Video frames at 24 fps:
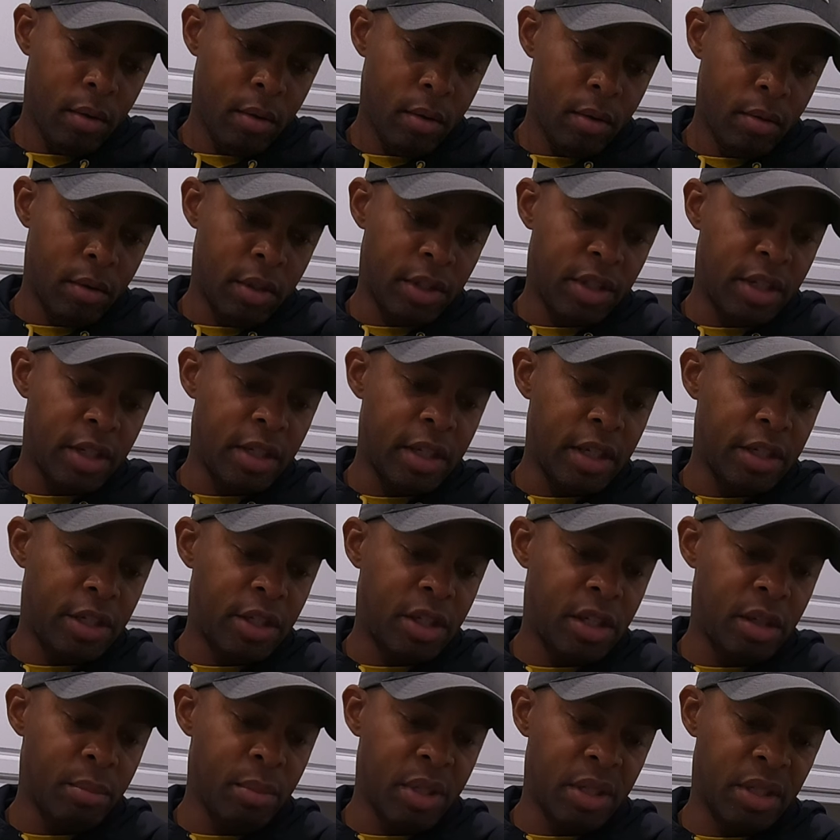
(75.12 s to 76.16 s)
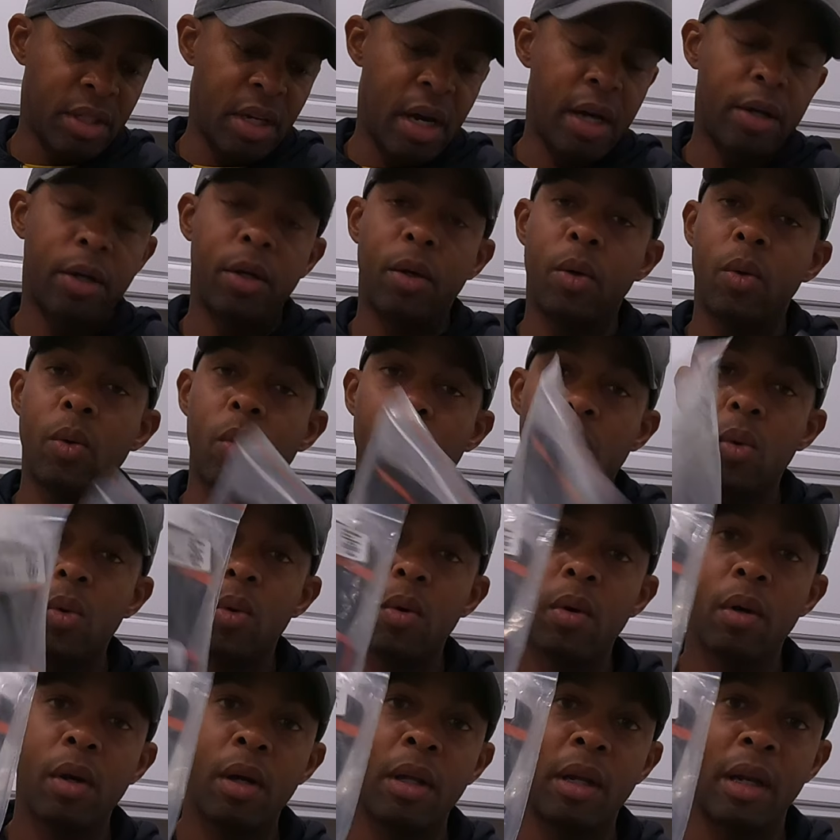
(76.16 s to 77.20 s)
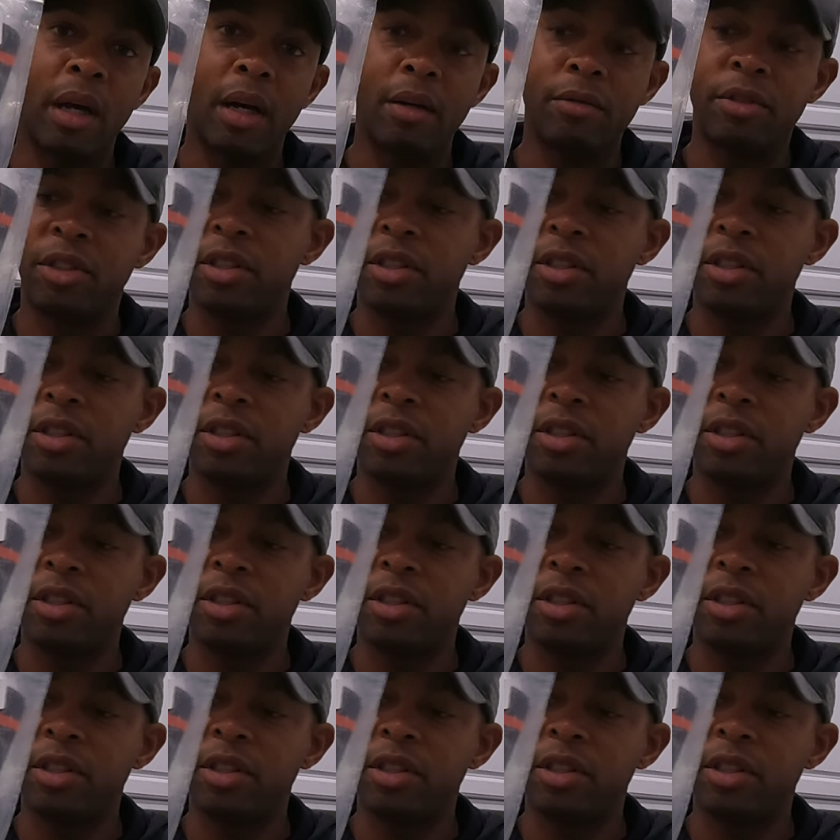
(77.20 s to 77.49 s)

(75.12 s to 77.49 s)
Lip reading: the Sedici Misano gloves,